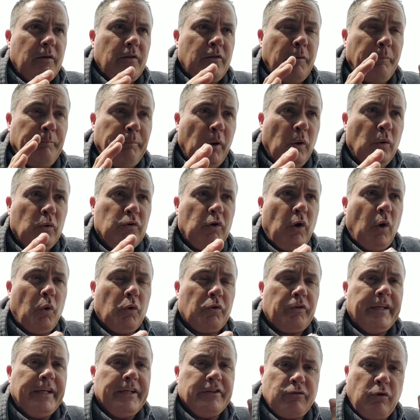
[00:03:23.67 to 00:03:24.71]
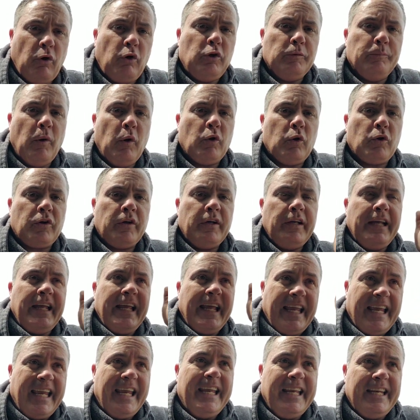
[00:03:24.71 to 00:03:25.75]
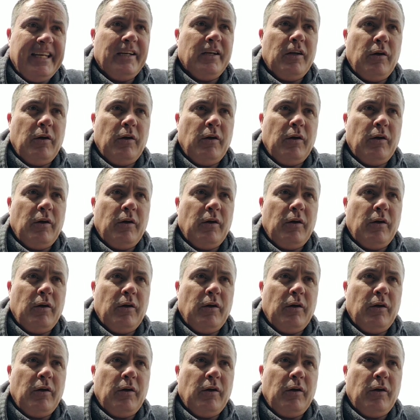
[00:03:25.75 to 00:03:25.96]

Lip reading: boat or the trolling motor in